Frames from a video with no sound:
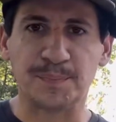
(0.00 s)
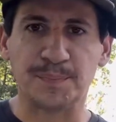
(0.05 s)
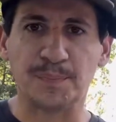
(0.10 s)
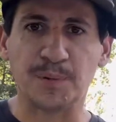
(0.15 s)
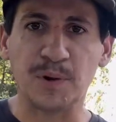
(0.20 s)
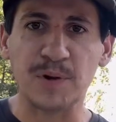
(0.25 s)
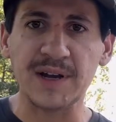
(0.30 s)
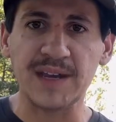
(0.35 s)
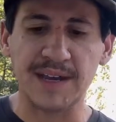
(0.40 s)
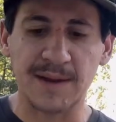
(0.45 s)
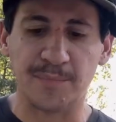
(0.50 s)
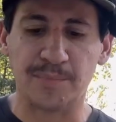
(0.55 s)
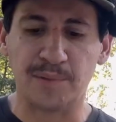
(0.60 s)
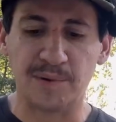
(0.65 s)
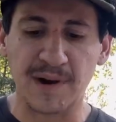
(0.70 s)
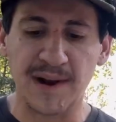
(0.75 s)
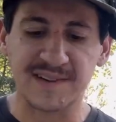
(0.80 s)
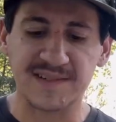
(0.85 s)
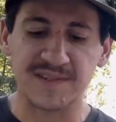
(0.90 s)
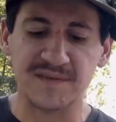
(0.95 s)
pretty
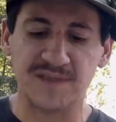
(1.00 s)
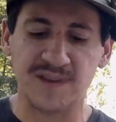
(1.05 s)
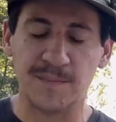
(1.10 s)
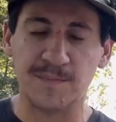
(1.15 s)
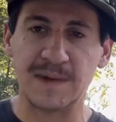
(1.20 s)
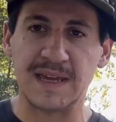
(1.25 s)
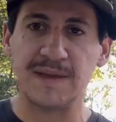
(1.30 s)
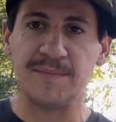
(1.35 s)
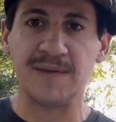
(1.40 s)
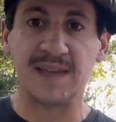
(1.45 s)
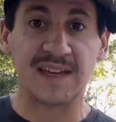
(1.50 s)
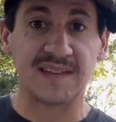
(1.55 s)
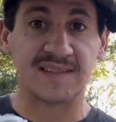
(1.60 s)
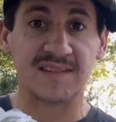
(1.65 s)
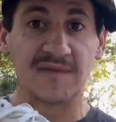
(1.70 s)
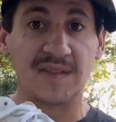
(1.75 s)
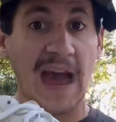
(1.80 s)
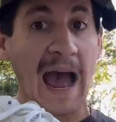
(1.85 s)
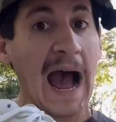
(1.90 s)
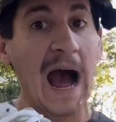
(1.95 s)
impressive to me because
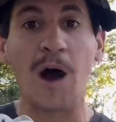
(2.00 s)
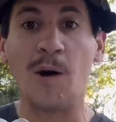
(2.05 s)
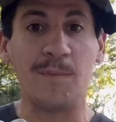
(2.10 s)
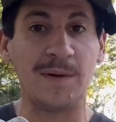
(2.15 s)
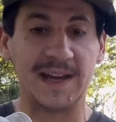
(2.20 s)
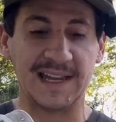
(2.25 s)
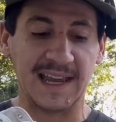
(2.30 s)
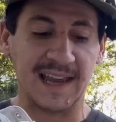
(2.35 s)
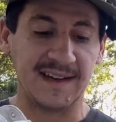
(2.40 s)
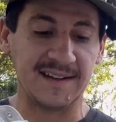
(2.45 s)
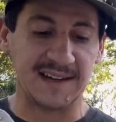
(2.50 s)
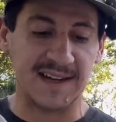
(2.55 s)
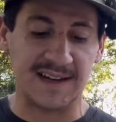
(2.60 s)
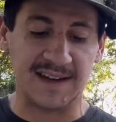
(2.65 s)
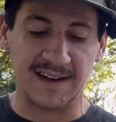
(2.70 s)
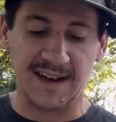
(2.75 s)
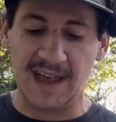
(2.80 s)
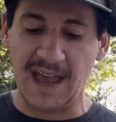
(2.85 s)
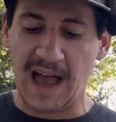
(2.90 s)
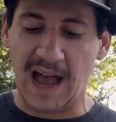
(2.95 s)
of how many I
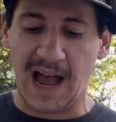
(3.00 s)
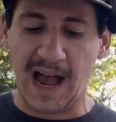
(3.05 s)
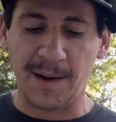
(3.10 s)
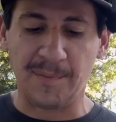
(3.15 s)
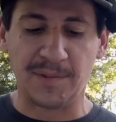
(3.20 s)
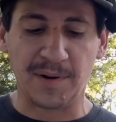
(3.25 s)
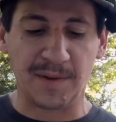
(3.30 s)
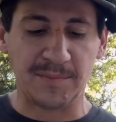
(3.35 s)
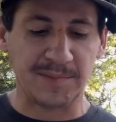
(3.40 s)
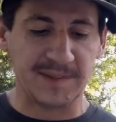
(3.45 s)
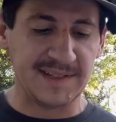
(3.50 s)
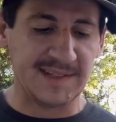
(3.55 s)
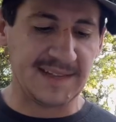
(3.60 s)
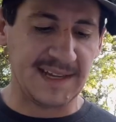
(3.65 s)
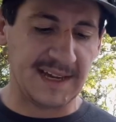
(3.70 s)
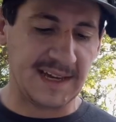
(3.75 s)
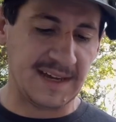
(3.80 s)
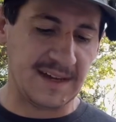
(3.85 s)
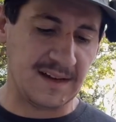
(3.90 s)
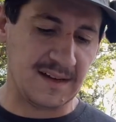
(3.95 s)
did. I probably
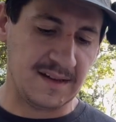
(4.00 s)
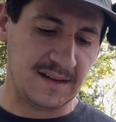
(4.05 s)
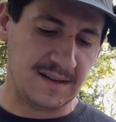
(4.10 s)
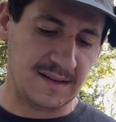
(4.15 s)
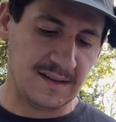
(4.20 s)
did